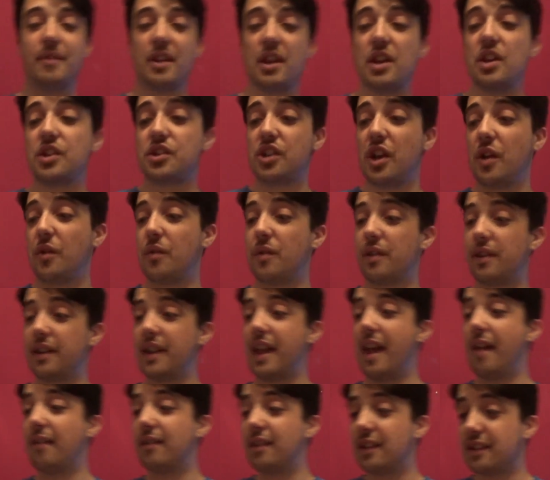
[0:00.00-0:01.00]
So
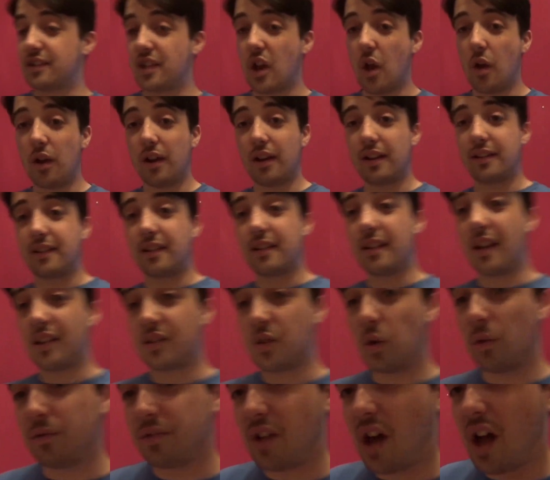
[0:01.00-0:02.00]
yeah, let's go just
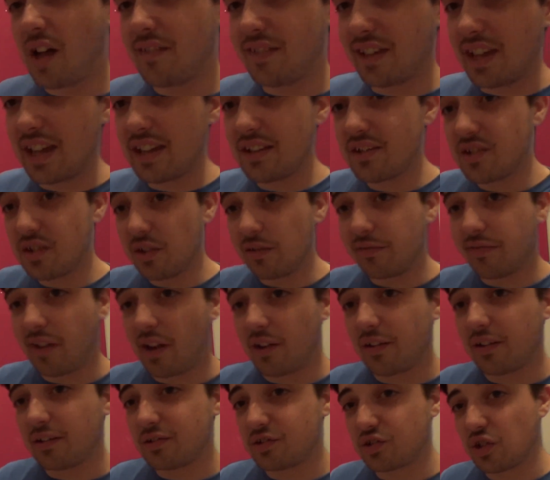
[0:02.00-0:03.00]
sort of diving into the
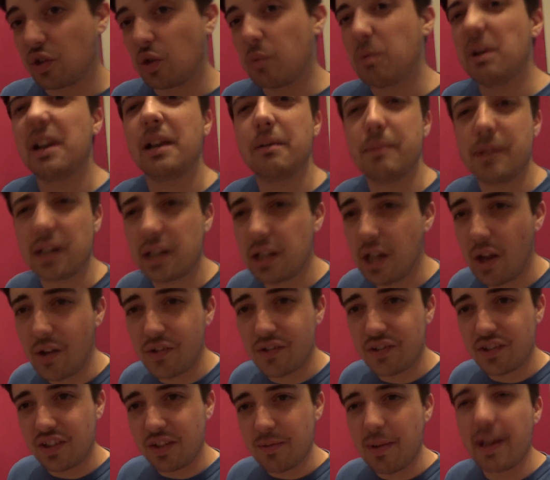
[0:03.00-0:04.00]
phone. Let's come a little bit
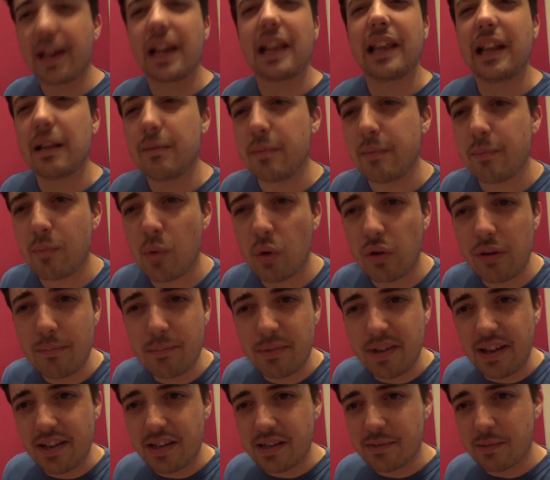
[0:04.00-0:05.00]
closer to you, make it a little bit more
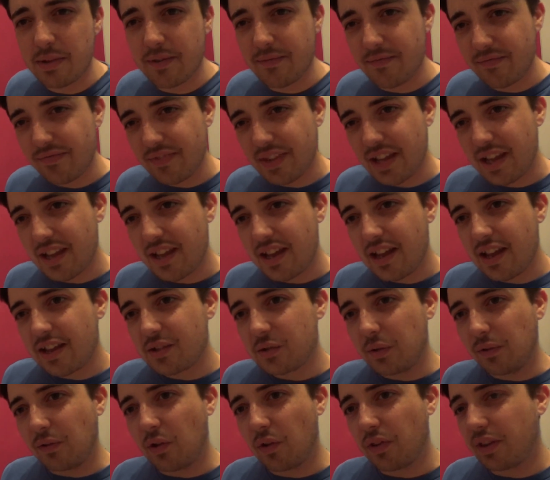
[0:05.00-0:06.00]
intimate.
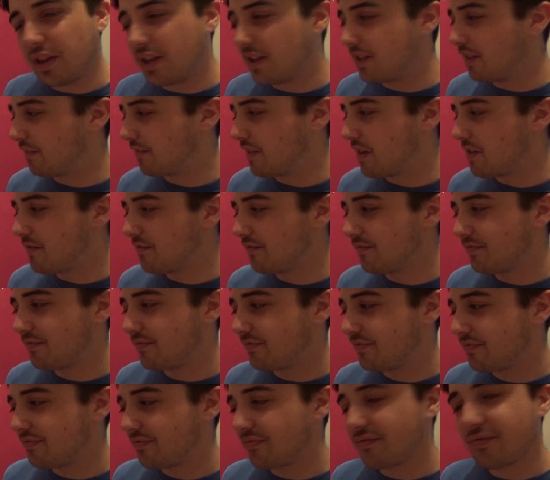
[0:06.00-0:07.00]
So we've got the phone,
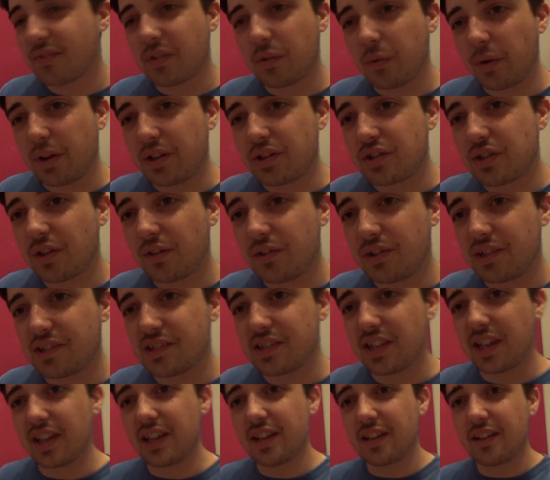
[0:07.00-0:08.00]
which you can
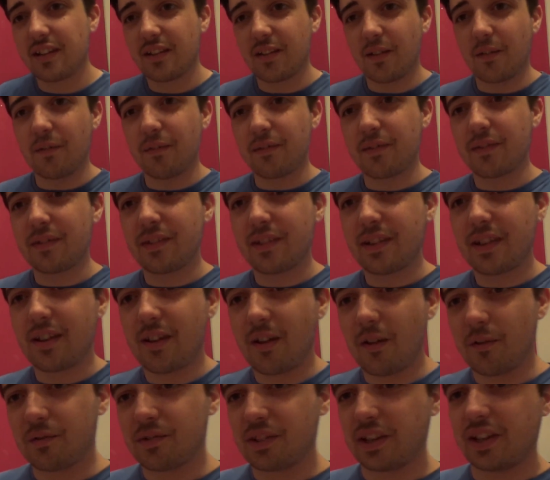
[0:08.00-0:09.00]
see
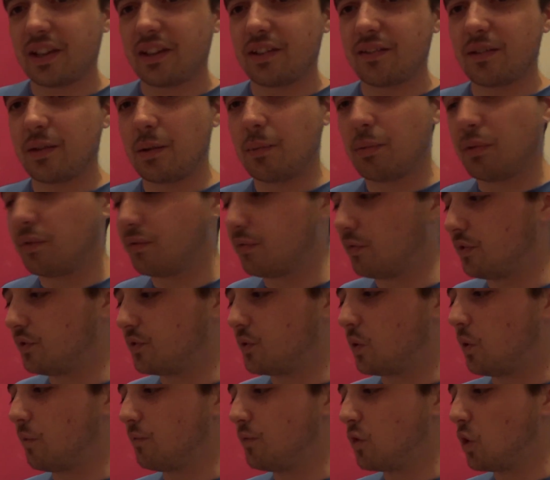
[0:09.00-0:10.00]
your beautiful
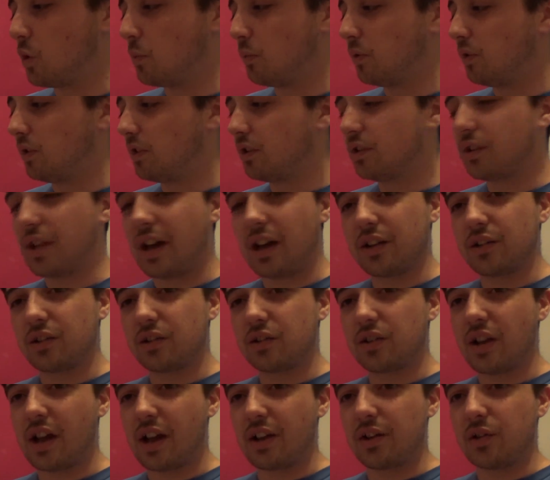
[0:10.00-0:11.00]
sort of normal
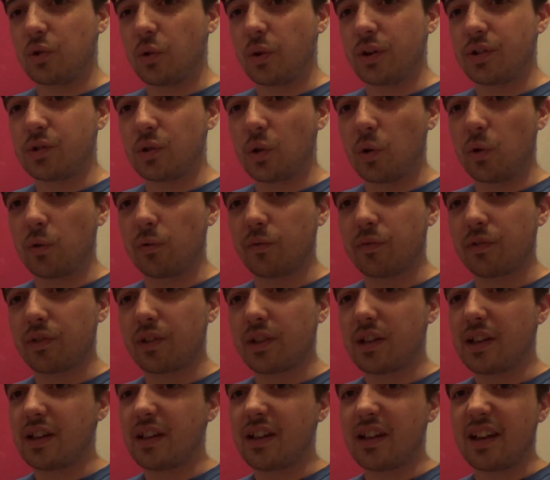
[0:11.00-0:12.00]
Android sort of
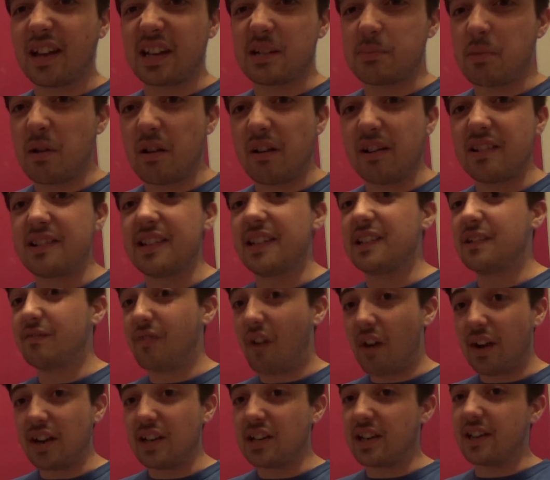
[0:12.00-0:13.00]
experience. It's
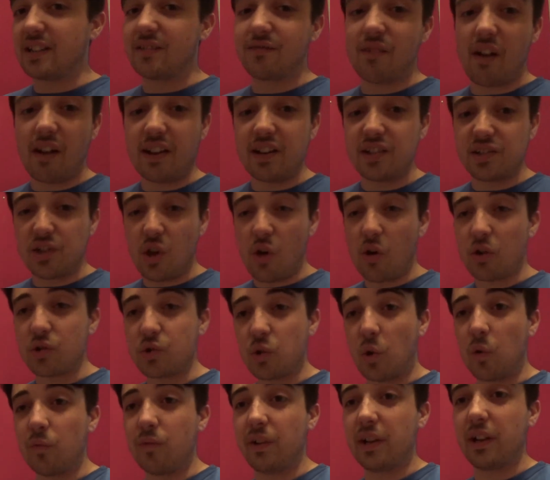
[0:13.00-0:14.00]
very stock
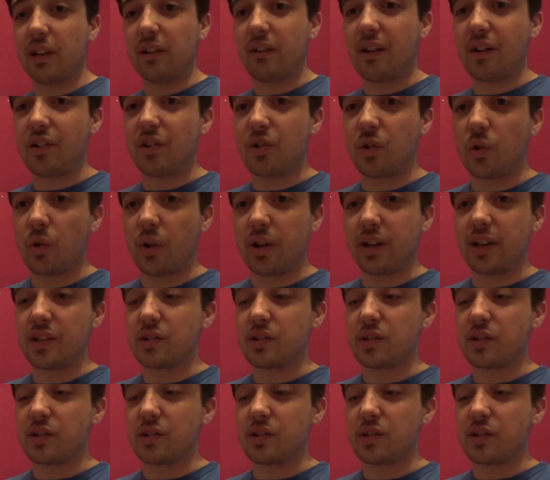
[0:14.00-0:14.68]
sort of vanilla Android.